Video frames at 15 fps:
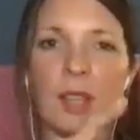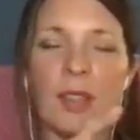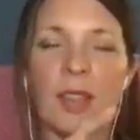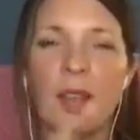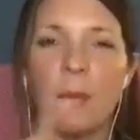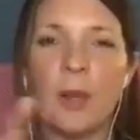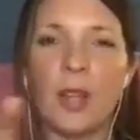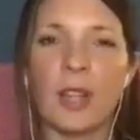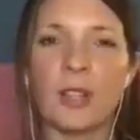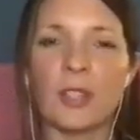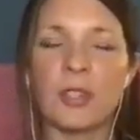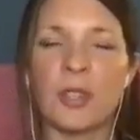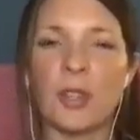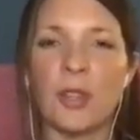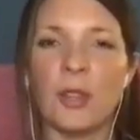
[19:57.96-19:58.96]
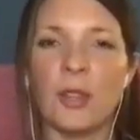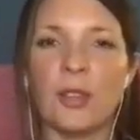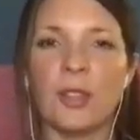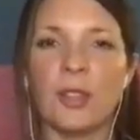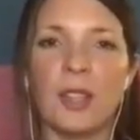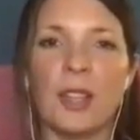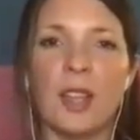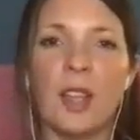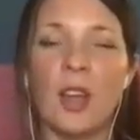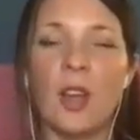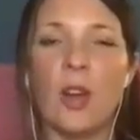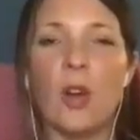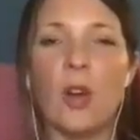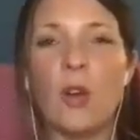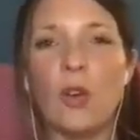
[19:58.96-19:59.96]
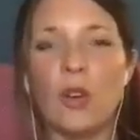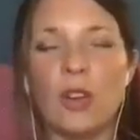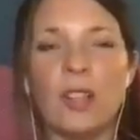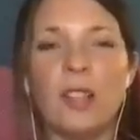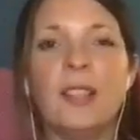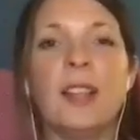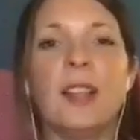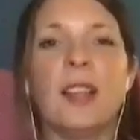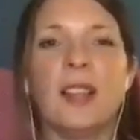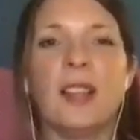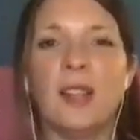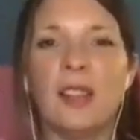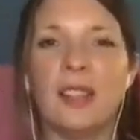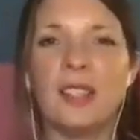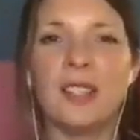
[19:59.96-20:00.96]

That works too. Or this